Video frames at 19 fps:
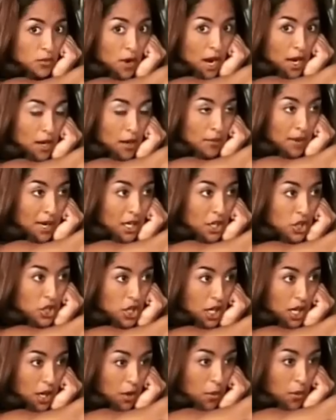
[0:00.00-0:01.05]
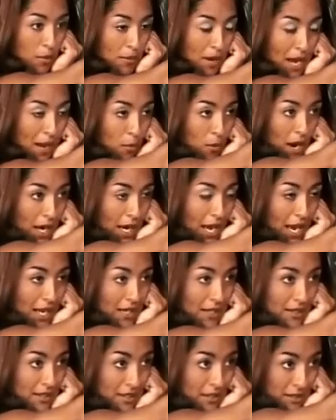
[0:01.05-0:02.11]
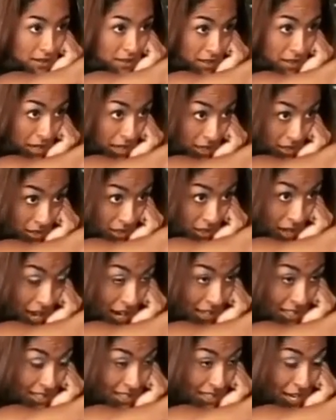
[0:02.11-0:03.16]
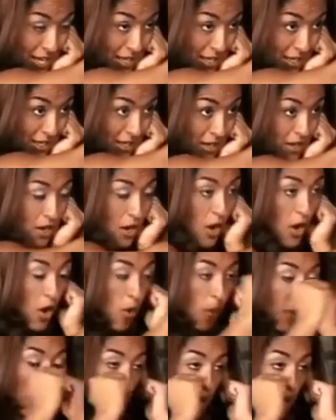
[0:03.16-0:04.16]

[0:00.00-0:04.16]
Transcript: right on my cheek when my right hand is extended. When